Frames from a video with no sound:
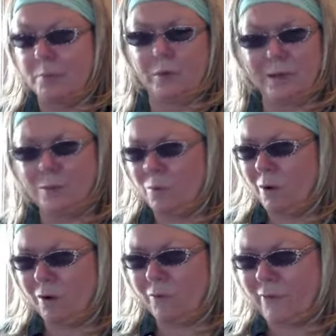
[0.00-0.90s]
We didn't
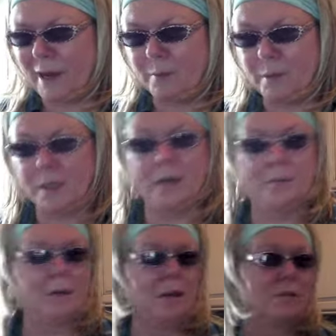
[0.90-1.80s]
want her family
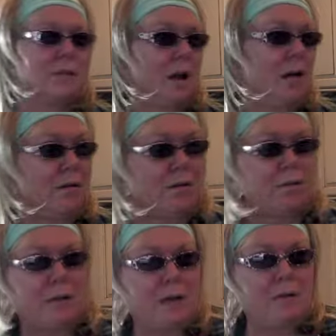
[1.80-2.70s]
coming along and saying, oh,
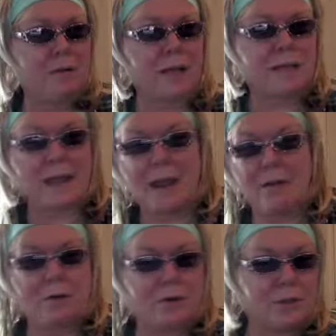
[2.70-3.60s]
that's
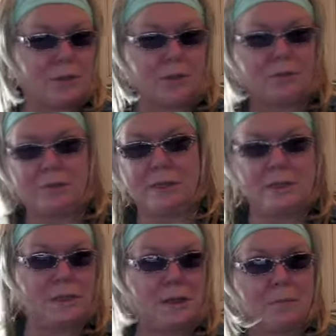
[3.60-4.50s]
ours and you
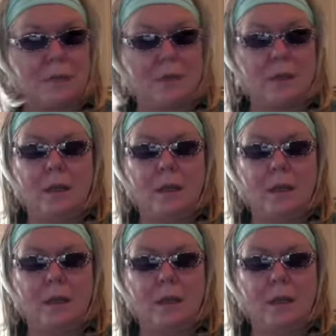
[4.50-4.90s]
did something.